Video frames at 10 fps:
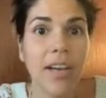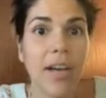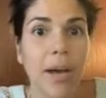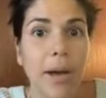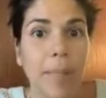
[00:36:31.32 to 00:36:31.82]

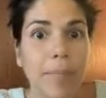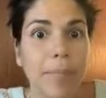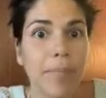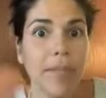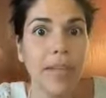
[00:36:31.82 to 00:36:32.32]

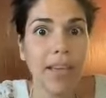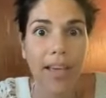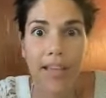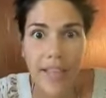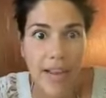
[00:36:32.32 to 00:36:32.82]
And
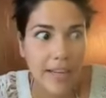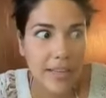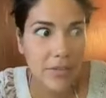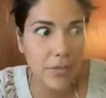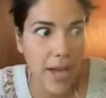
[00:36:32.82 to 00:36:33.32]
then I
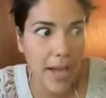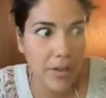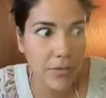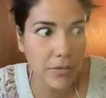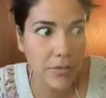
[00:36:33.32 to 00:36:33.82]
did
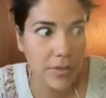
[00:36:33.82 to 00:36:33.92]
5